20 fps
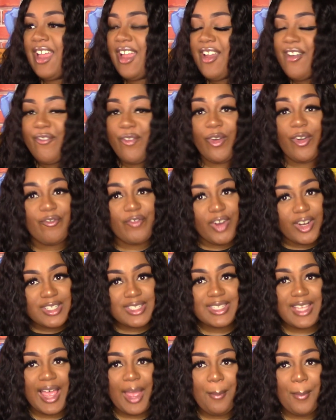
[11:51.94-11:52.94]
for a
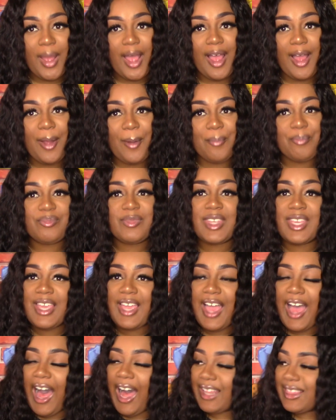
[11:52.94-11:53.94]
first time mom,
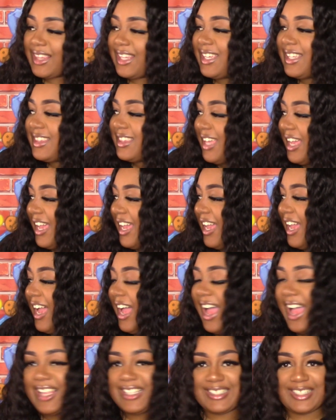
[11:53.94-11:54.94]
I think that
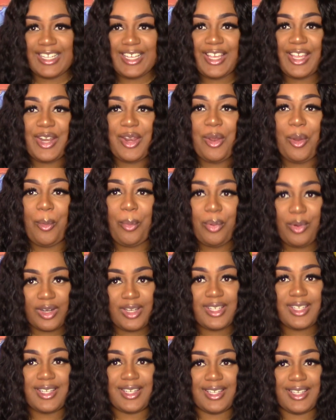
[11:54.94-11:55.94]
I did
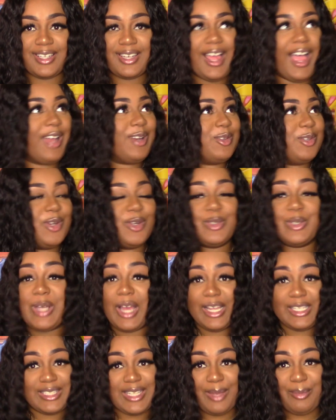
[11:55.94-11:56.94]
pretty good. I don't know, you
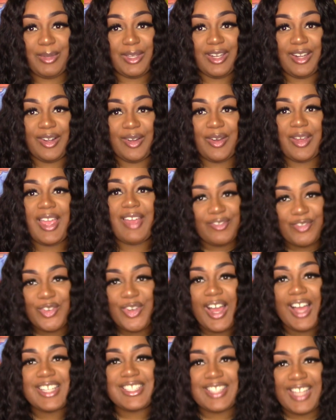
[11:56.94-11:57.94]
guys let me know. If you
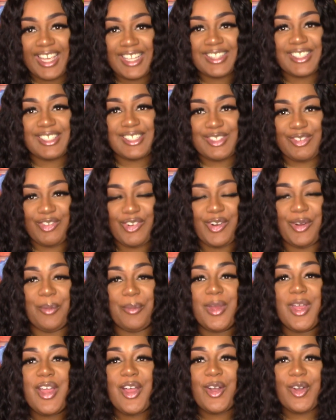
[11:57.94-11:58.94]
guys like this
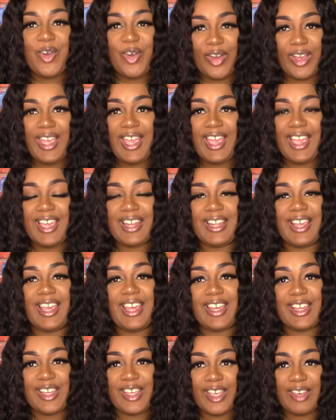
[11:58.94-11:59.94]
room, go ahead
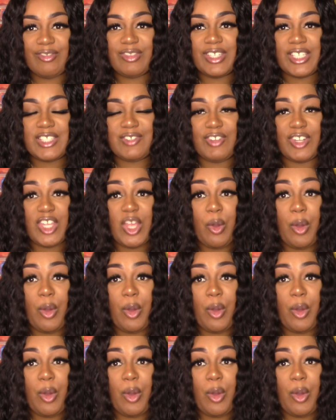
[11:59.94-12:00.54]
and give this video